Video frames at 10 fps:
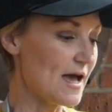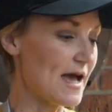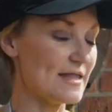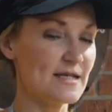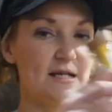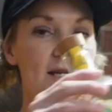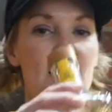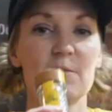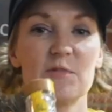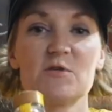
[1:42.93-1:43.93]
And then
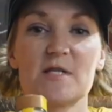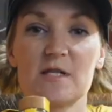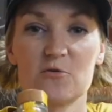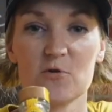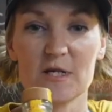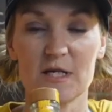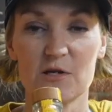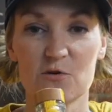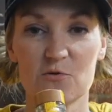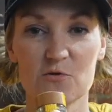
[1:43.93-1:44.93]
I'm using
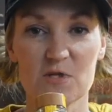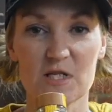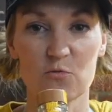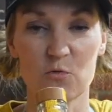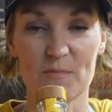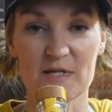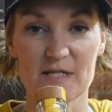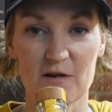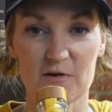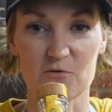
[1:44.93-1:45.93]
Hornitos
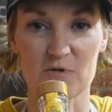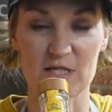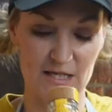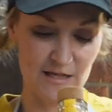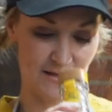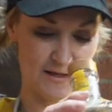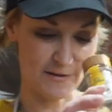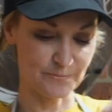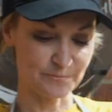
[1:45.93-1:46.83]
Reposado tequila.